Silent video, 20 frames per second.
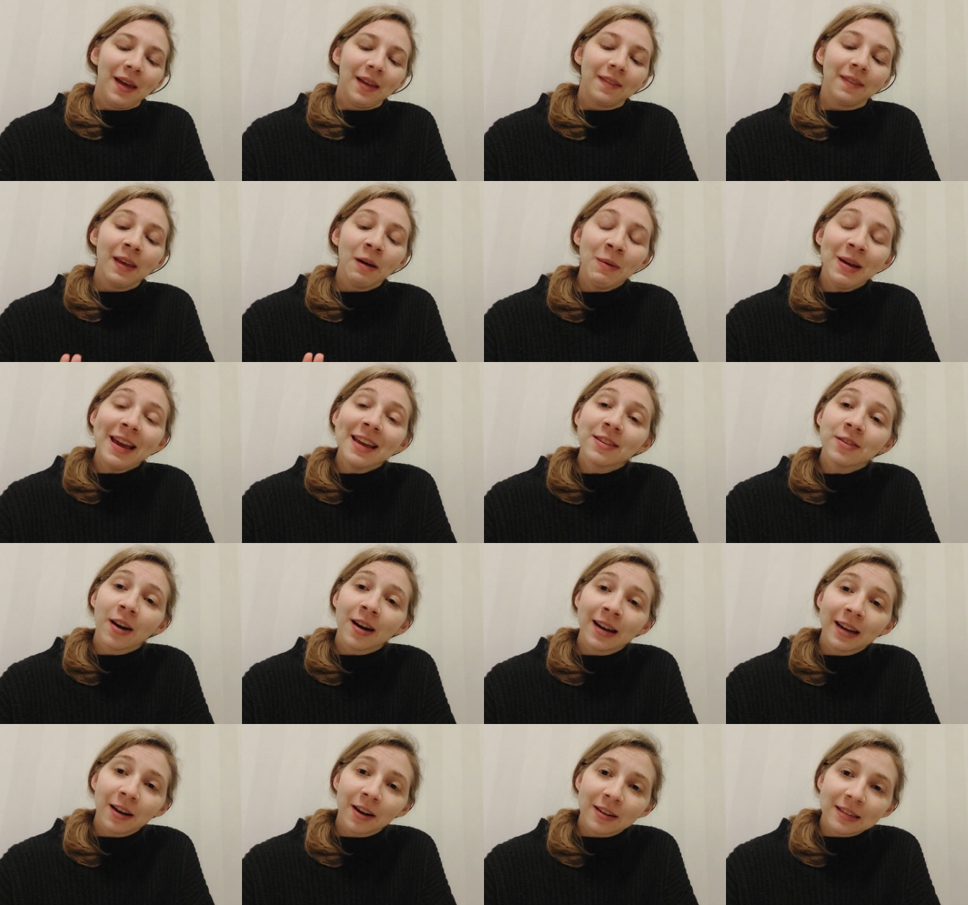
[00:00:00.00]
Then we get to
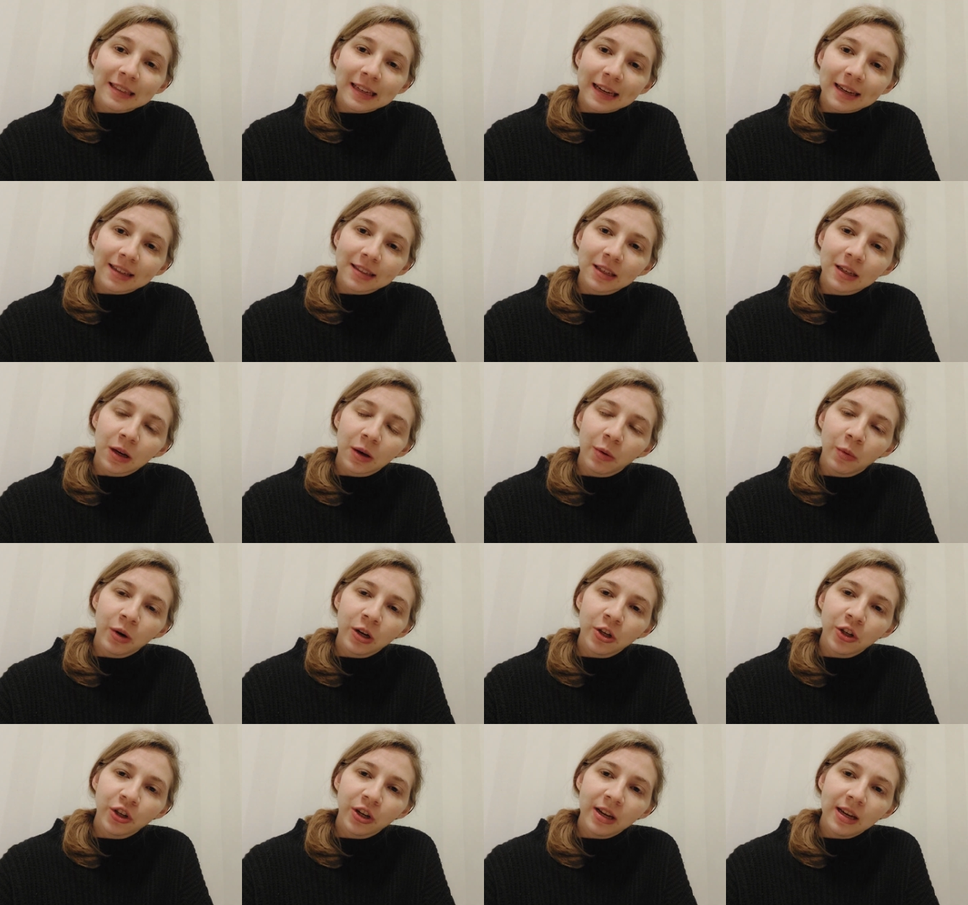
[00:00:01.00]
eye contact,
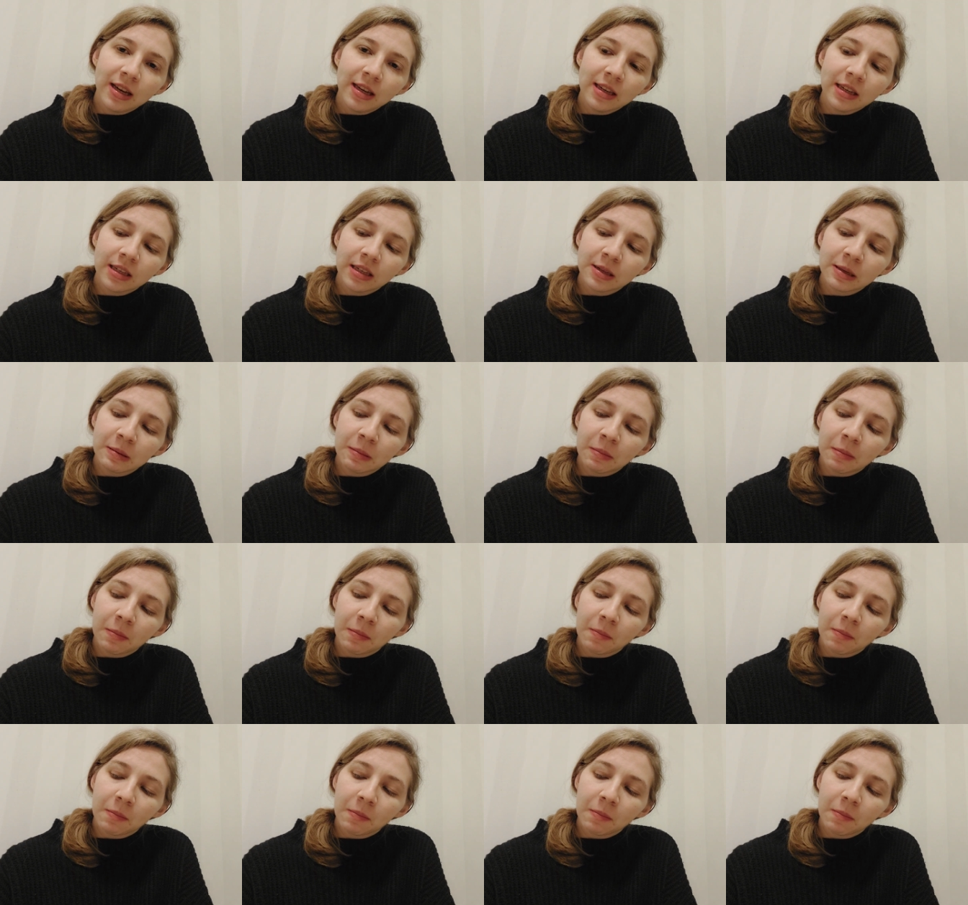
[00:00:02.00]
which is